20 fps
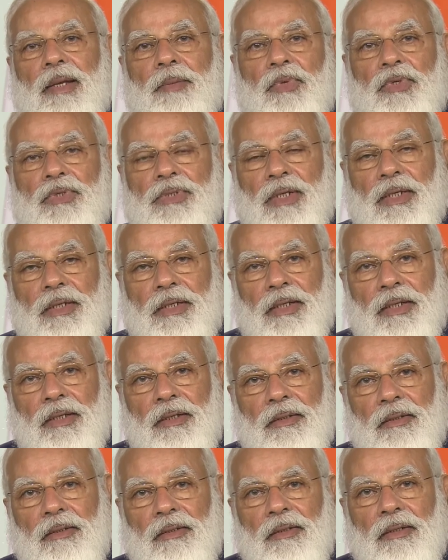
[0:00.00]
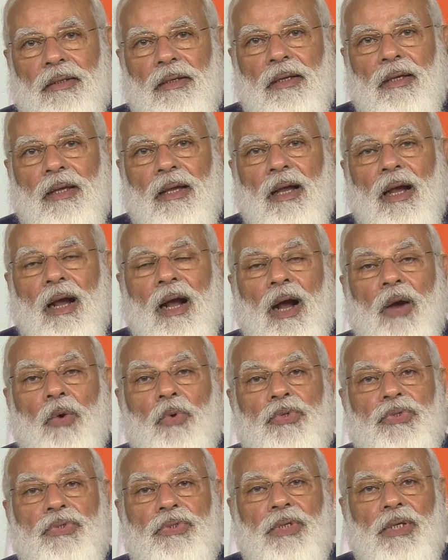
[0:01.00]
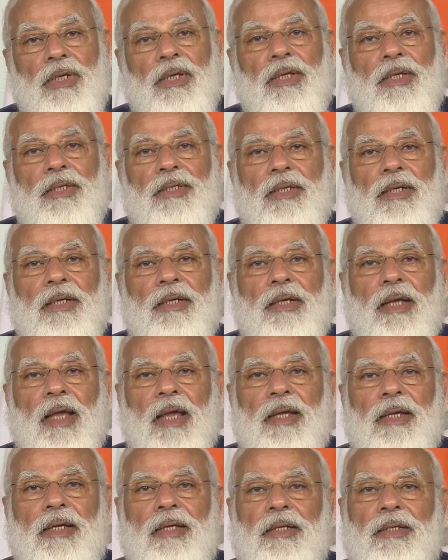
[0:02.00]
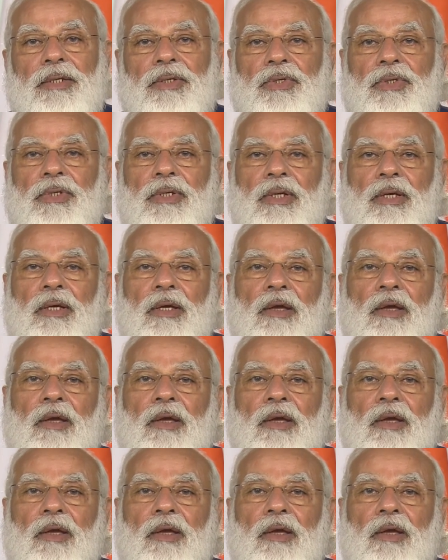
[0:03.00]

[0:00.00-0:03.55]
demonstrated how serious India is